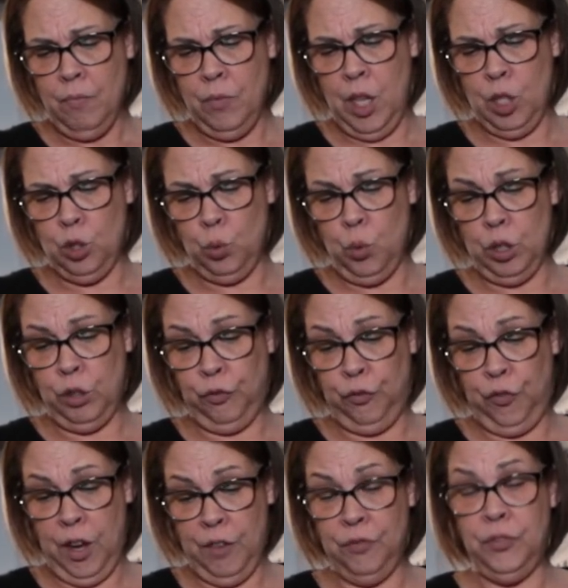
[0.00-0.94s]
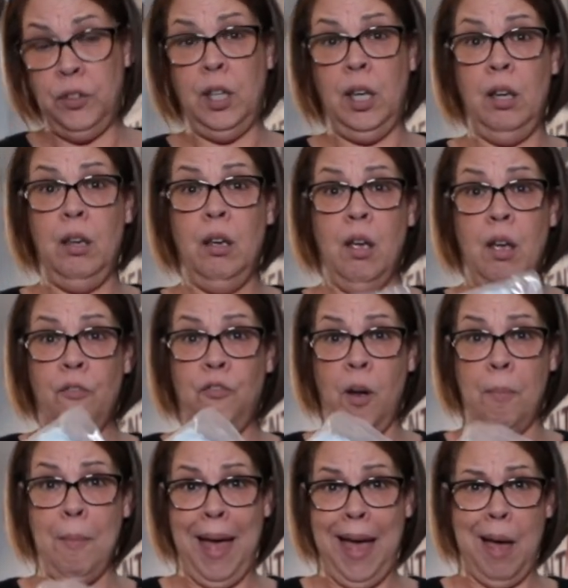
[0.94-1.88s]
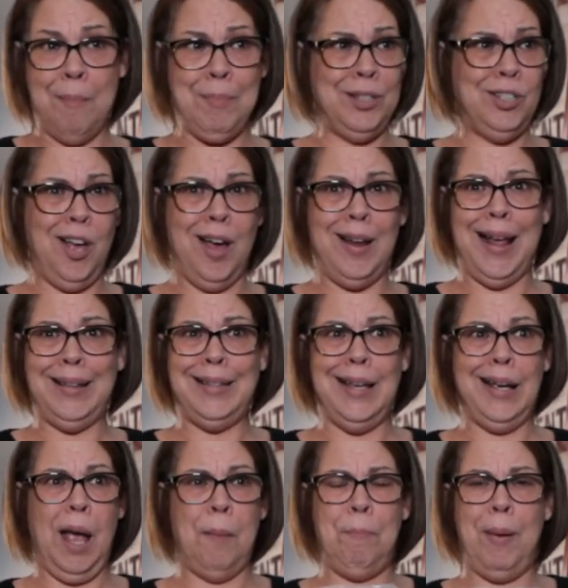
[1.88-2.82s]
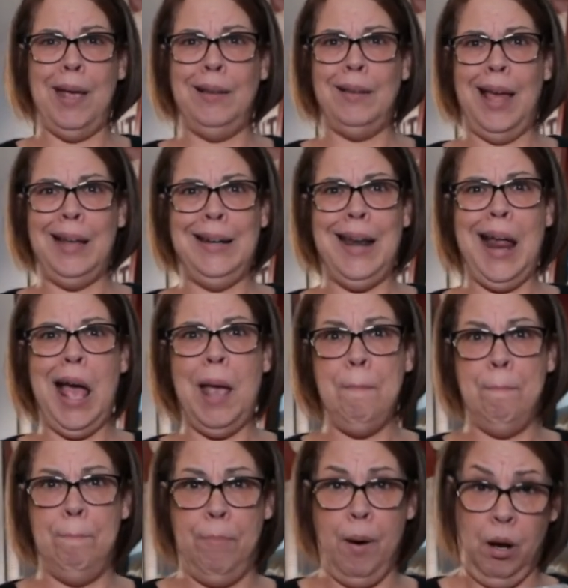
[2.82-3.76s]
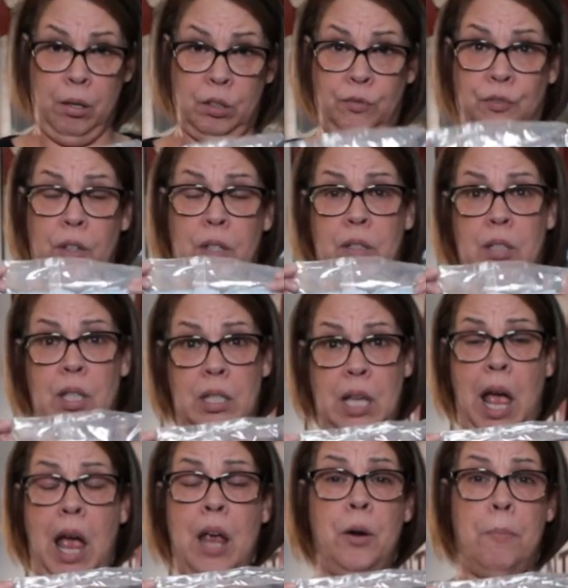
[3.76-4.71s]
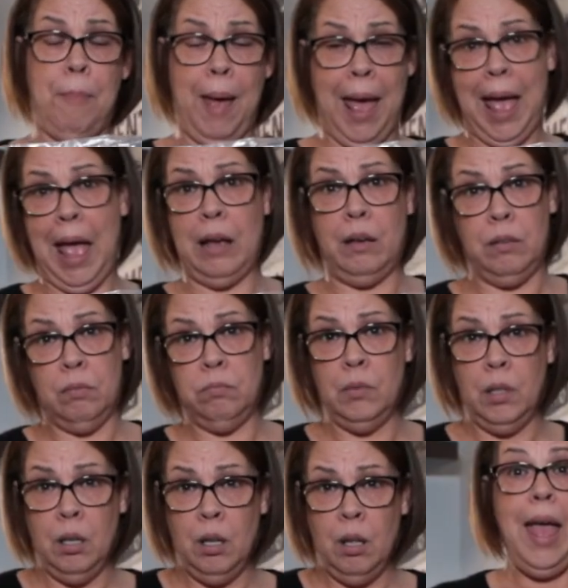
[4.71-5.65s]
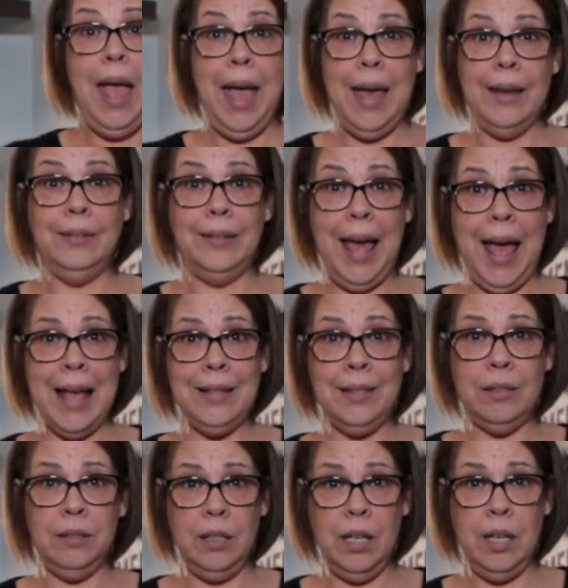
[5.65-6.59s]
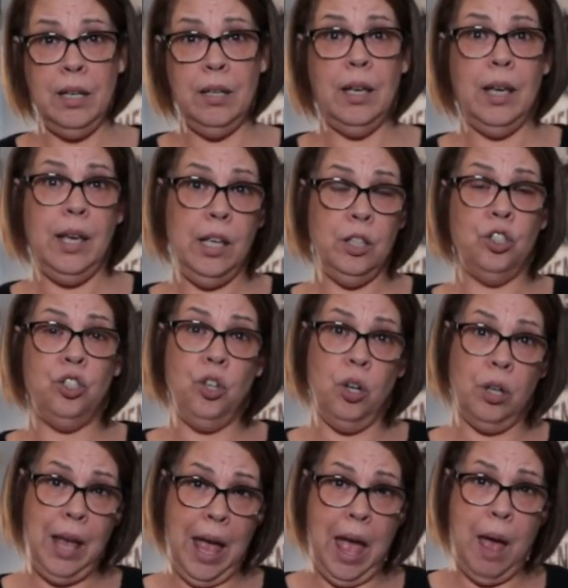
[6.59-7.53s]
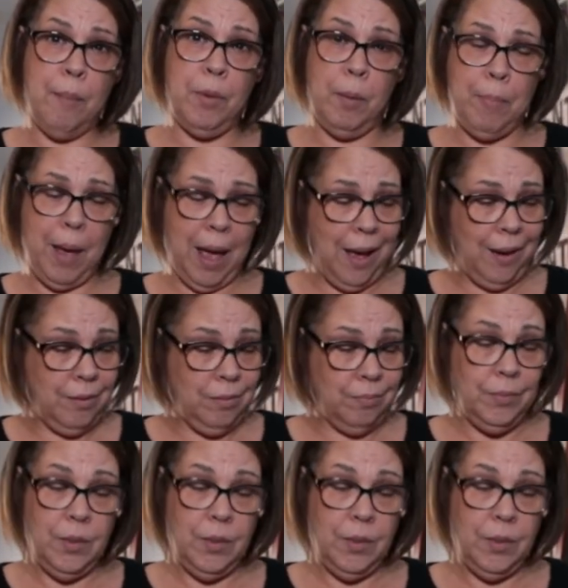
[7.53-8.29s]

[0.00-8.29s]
This was 50 from Amazon. I think I paid like $9 for this entire bag. And lastly, it's your camera bag.